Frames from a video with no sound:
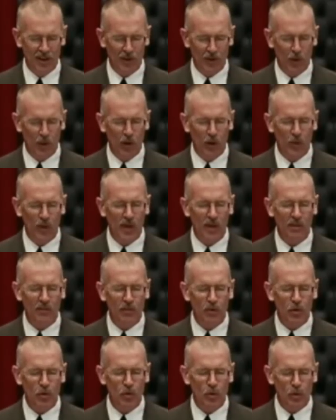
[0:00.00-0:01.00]
Lord, we give
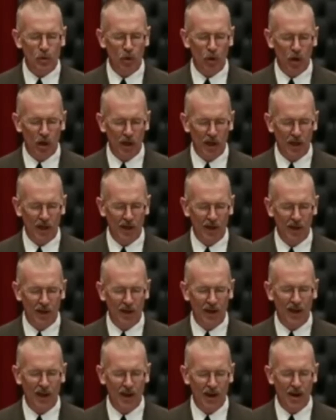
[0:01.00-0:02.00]
you glory
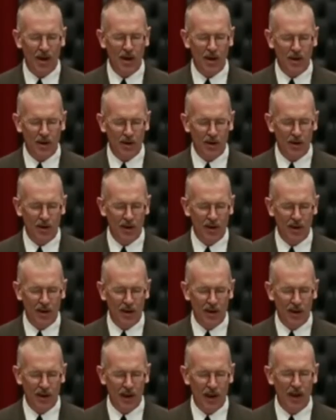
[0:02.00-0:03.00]
and honor
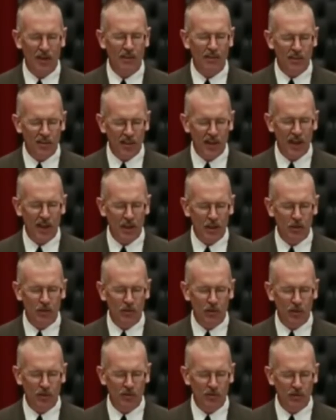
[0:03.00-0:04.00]
and thank you
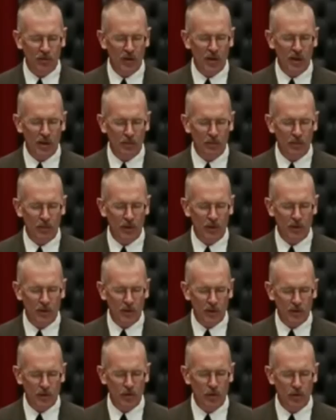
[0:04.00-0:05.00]
for the freedom
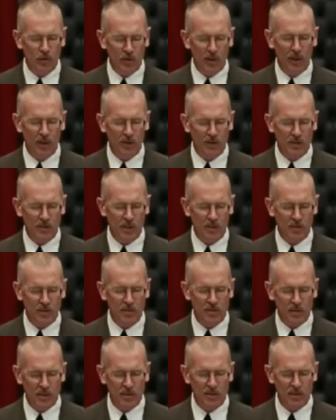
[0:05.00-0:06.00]
to do things such
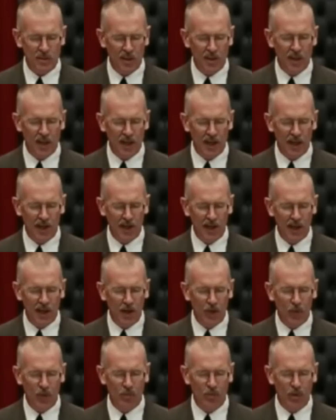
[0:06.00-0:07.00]
as this today.
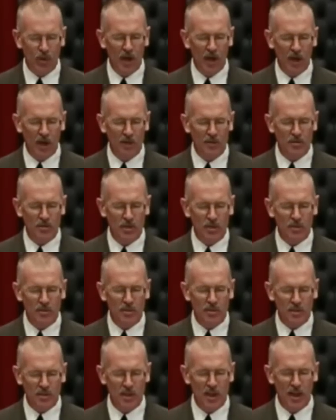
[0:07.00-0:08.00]
We pray in
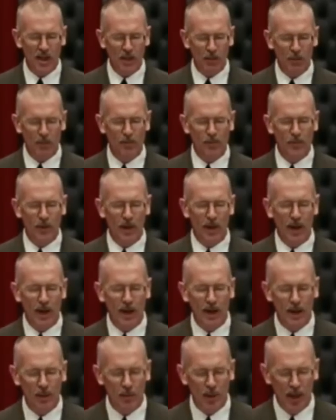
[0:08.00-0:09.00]
Jesus' name,
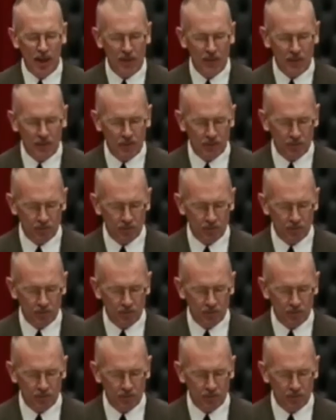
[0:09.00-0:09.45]
amen.